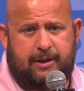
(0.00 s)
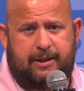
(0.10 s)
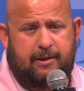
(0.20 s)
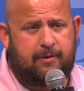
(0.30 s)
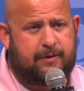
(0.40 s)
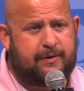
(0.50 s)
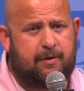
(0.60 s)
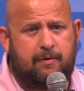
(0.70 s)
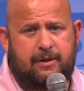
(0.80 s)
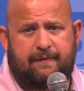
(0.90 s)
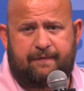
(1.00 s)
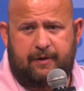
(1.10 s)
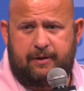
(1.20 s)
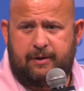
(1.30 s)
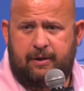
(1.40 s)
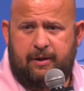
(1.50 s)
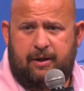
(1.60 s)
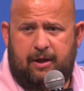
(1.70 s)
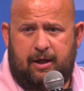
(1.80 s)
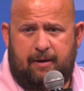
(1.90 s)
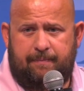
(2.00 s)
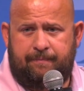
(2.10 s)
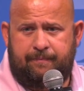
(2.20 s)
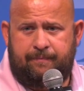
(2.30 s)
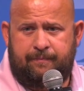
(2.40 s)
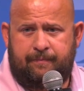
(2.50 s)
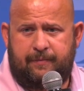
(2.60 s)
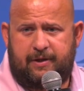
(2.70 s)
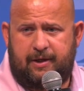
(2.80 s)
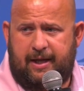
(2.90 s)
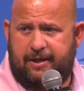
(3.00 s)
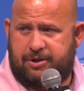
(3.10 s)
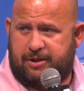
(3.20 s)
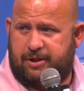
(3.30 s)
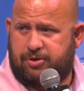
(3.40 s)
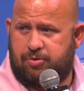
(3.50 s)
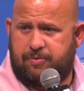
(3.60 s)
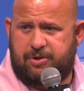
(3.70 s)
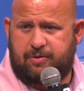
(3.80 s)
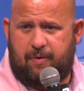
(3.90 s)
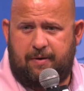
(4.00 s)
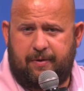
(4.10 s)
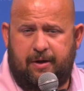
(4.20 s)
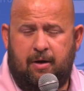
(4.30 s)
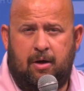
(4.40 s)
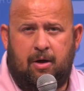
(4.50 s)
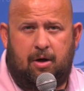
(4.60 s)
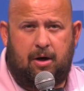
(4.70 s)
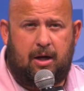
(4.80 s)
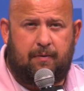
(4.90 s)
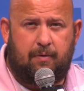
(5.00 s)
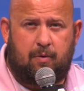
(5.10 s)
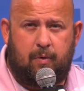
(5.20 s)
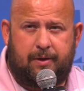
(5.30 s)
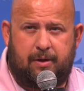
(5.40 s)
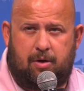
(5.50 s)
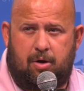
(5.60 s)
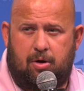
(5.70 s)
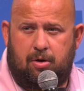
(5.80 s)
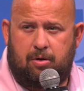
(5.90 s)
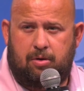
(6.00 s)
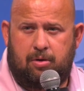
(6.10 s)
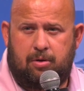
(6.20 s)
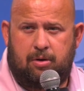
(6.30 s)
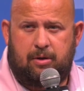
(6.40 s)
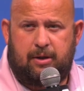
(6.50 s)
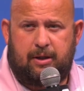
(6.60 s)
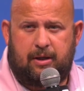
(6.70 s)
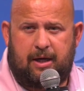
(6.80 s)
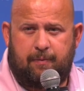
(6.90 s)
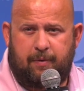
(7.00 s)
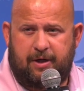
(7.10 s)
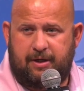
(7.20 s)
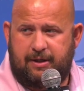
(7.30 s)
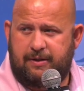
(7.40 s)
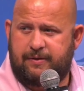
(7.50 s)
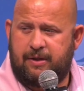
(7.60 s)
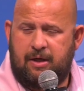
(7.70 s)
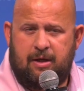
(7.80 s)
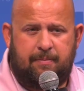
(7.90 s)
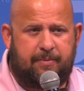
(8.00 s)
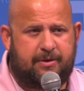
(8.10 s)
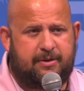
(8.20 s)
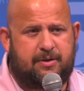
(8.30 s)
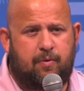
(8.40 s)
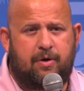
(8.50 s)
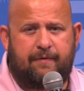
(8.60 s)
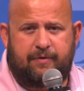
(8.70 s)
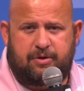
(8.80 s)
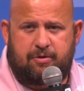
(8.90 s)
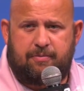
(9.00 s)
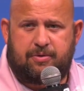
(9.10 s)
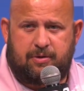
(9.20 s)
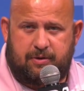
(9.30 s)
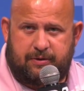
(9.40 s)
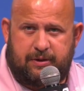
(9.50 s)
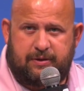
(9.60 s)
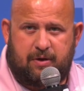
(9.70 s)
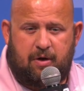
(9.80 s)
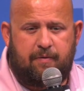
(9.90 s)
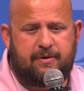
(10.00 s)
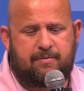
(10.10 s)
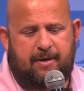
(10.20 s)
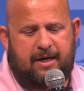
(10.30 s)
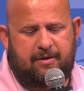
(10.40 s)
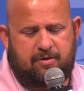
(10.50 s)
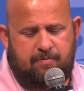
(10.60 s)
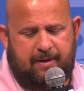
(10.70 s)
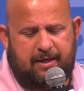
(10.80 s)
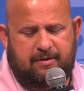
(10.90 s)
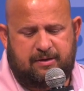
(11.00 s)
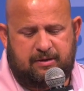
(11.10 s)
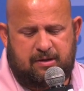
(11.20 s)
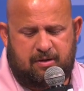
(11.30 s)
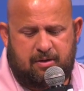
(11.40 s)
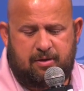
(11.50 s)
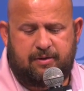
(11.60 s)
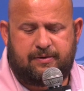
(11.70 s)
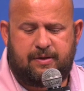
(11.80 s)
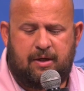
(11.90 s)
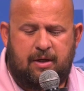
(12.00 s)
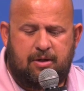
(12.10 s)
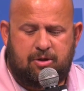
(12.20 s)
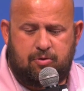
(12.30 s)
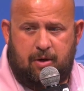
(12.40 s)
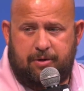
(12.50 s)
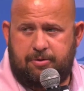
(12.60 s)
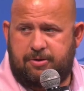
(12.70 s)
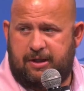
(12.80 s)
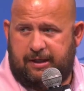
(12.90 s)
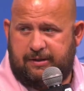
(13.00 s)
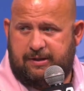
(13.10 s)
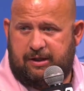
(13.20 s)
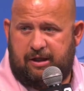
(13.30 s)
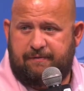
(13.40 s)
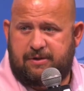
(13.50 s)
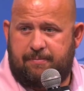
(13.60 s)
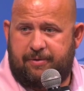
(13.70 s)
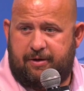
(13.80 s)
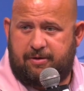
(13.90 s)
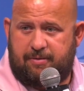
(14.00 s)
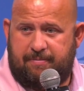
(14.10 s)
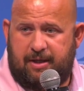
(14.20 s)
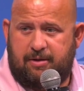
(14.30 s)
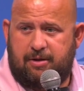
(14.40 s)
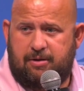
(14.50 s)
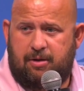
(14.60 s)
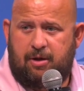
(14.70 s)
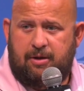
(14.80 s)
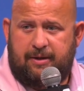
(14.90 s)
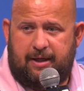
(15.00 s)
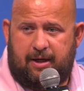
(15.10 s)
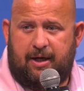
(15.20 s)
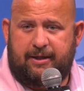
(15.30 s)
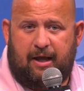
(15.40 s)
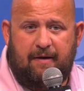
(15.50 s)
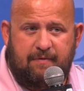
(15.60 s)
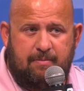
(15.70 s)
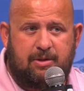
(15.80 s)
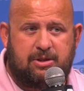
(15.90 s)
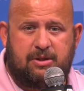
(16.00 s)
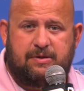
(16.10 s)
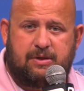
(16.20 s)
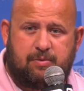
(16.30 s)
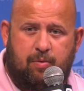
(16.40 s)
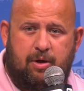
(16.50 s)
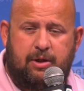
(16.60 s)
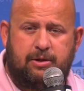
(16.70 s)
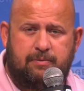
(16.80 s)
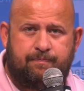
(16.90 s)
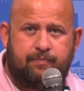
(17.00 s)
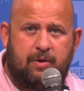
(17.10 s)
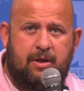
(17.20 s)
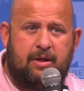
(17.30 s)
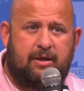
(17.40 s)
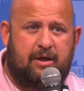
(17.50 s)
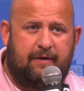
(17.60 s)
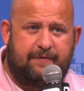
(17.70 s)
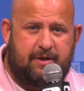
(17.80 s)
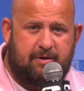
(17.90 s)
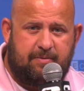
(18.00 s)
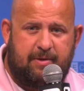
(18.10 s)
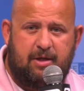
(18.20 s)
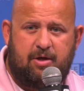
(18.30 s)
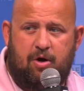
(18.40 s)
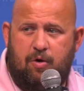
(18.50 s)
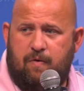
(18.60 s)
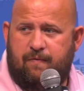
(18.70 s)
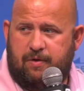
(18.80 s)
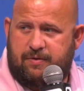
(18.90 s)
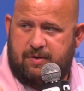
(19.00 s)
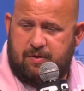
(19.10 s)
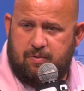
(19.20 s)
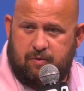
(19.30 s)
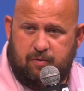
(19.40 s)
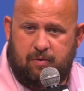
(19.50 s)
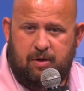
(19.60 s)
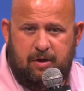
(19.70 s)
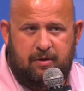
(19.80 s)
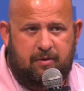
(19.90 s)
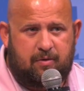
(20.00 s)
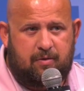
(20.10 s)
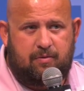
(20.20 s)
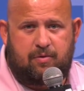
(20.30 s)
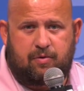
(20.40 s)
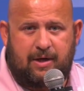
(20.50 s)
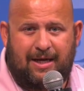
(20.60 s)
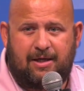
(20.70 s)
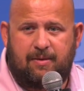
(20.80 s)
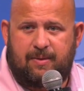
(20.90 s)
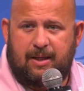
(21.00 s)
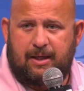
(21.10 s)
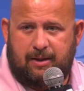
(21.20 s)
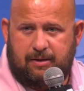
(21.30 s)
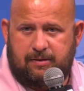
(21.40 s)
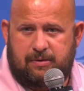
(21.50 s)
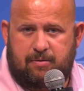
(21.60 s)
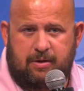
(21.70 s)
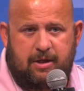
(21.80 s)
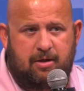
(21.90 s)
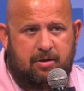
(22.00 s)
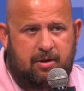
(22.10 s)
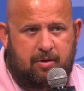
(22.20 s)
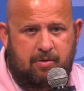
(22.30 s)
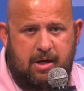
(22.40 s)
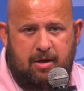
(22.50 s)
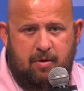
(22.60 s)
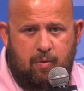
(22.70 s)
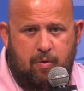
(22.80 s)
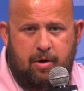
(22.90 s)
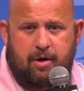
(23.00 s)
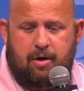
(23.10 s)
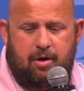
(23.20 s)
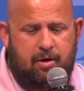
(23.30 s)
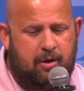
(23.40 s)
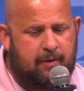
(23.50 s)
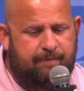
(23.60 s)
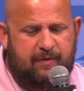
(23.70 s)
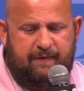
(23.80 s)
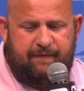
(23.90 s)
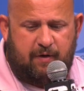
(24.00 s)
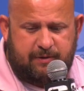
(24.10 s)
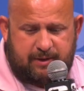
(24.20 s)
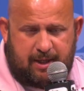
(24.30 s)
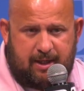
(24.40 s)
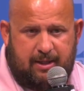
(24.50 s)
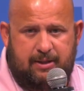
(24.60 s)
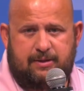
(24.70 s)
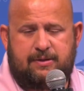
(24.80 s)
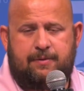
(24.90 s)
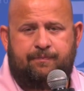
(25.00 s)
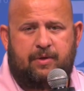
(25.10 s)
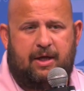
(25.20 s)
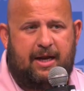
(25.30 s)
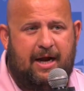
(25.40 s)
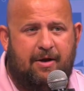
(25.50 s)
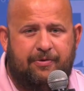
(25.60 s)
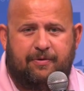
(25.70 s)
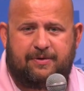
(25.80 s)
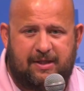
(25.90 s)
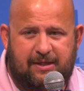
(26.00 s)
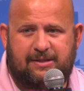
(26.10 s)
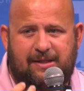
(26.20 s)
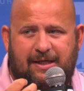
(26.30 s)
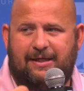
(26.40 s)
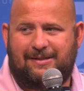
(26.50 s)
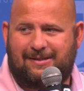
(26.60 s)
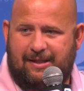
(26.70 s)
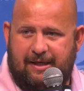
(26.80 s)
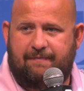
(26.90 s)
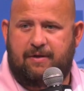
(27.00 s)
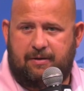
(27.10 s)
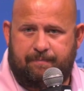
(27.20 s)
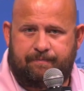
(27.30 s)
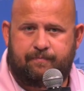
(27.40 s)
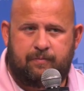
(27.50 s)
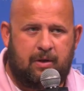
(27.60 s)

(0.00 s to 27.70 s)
And it looks so different um, than ancient Israel, which is why we right. are not real quick to call it what it is. Right. But the story of the scriptures is always about how humanity turns to other things and gives up their dominion that God gave them in mm-hmm. Genesis 1. Yeah. Gives their dominion over to mm-hmm. created things, created the created order, mm-hmm. false gods, mm-hmm. and how those things then enslave them. Yeah.